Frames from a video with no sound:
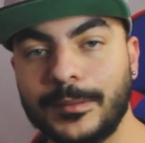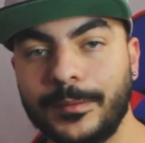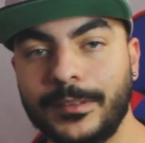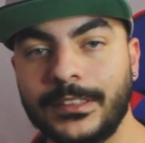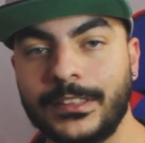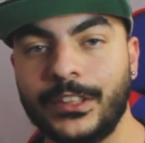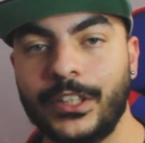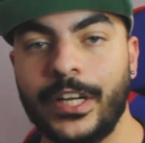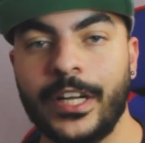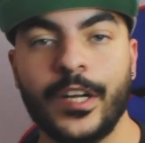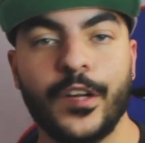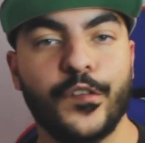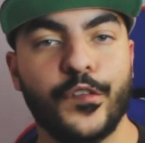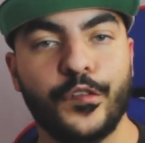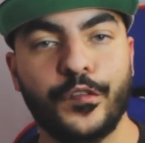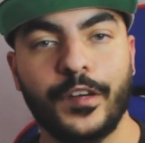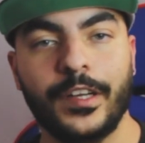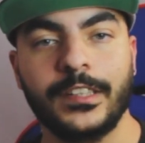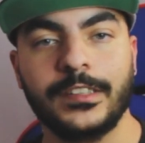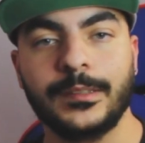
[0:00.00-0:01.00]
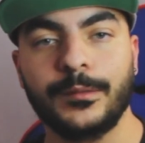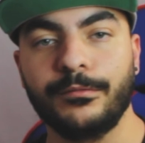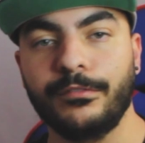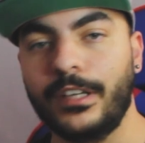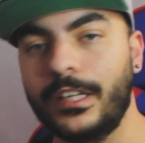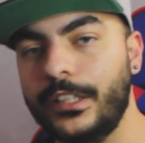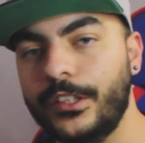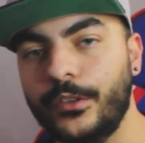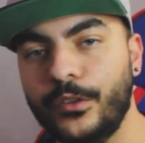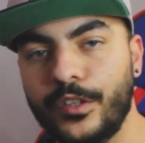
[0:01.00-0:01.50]
is Mincer, and if you find some
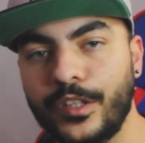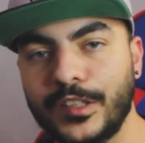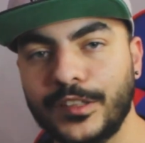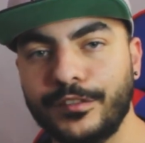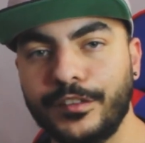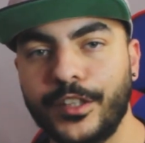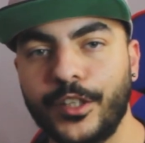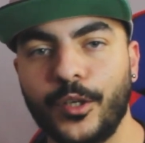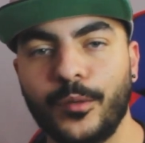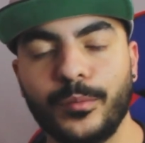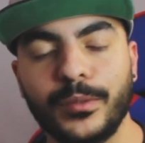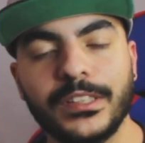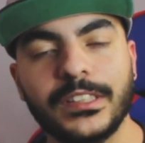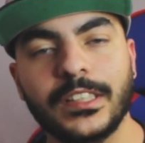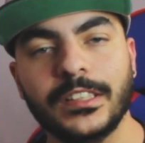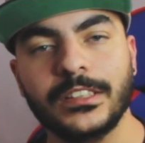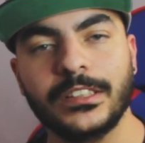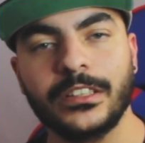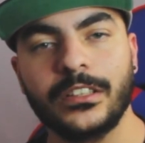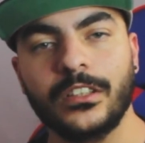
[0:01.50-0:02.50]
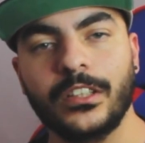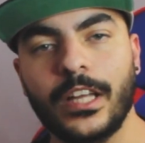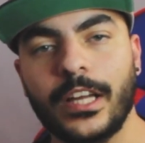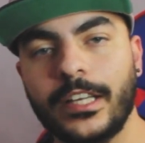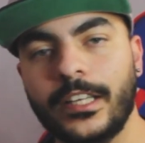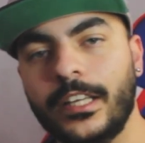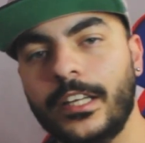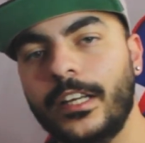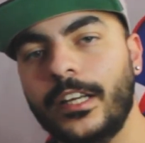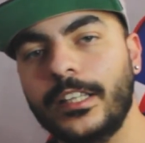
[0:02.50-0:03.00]
value in this video, please consider
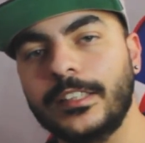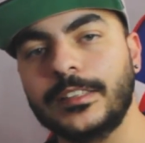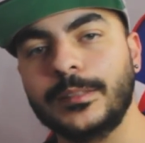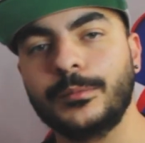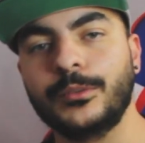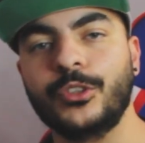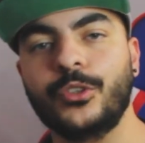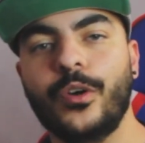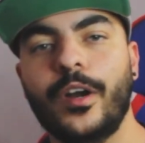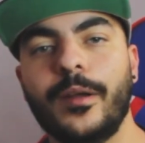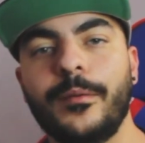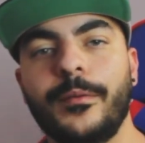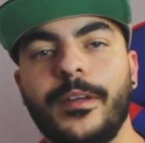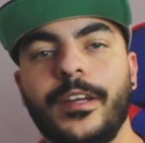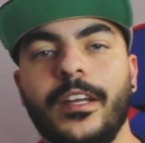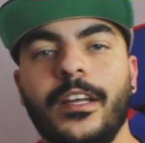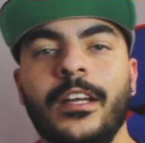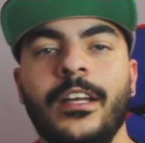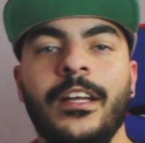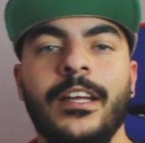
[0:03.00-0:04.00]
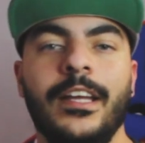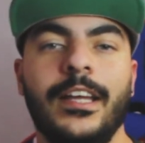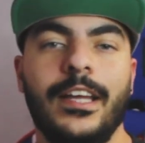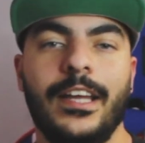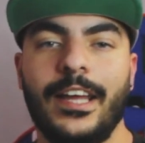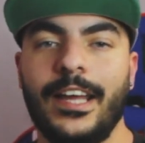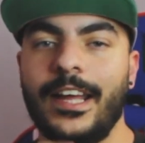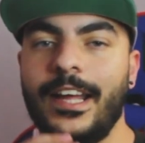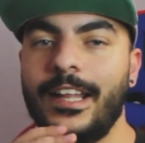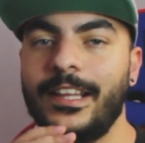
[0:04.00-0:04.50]
liking and subscribing.
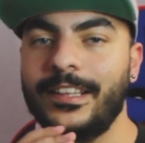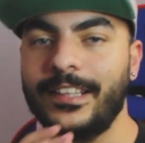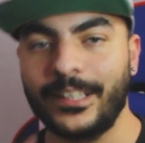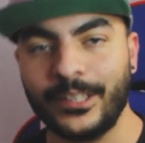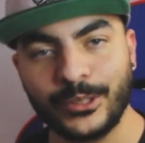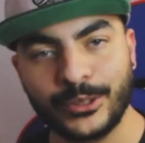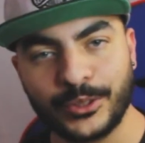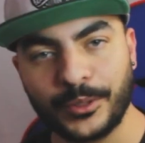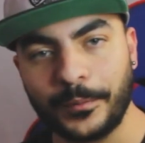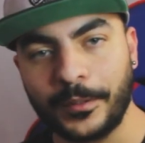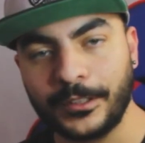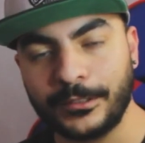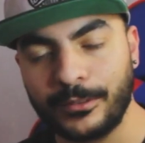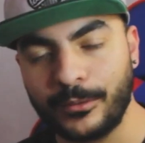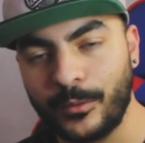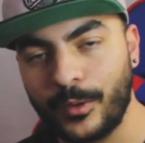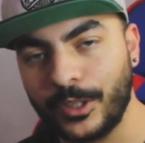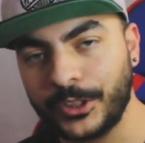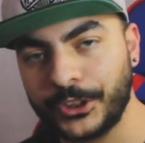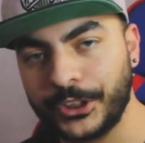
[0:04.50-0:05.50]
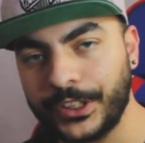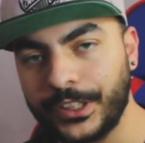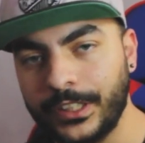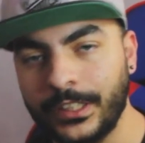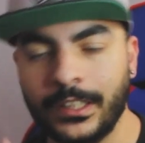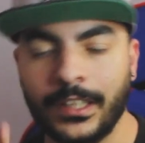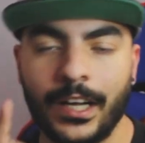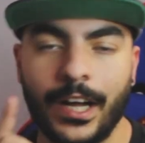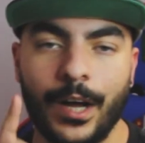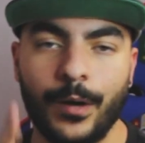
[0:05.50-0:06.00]
And thank you so much for
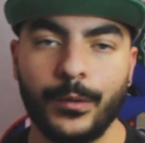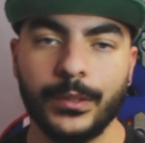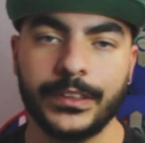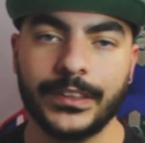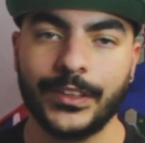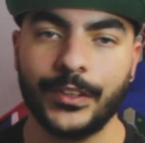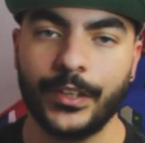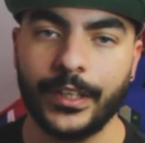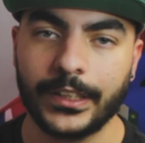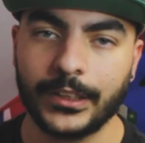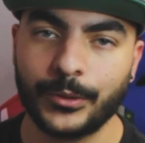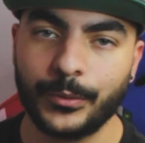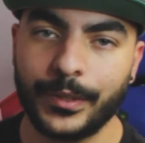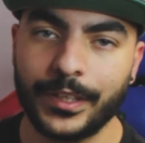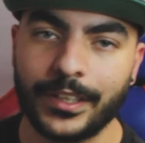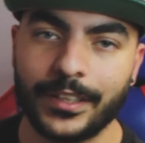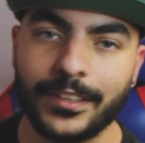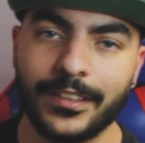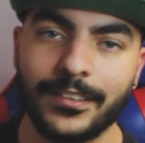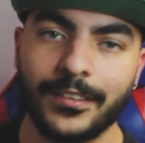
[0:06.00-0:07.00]
watching. I will see you next week.